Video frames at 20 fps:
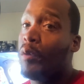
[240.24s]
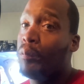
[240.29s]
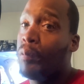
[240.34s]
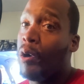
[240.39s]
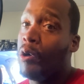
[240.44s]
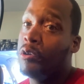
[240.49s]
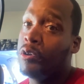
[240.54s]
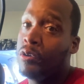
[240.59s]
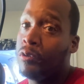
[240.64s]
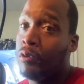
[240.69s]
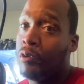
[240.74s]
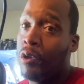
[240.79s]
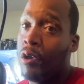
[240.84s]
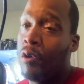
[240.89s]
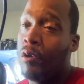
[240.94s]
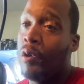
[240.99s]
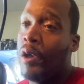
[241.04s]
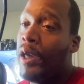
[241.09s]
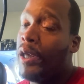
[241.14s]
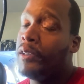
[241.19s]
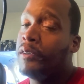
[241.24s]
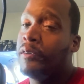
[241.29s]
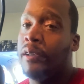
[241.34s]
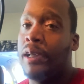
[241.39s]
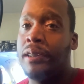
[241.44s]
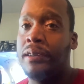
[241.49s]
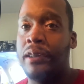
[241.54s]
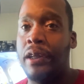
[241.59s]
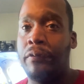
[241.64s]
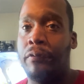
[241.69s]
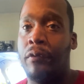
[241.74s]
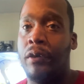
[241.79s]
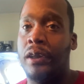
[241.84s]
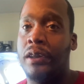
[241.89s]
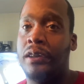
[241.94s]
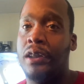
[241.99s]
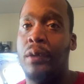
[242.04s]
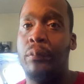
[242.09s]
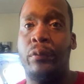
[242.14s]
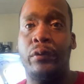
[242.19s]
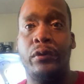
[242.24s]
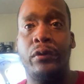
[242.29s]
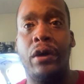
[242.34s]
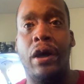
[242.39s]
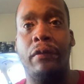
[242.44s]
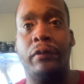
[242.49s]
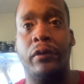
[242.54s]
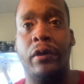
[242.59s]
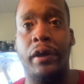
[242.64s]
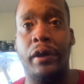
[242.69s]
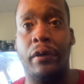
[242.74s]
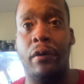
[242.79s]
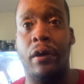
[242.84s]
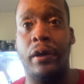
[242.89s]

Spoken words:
they'll take out a personal loan. So let's say, for an example, you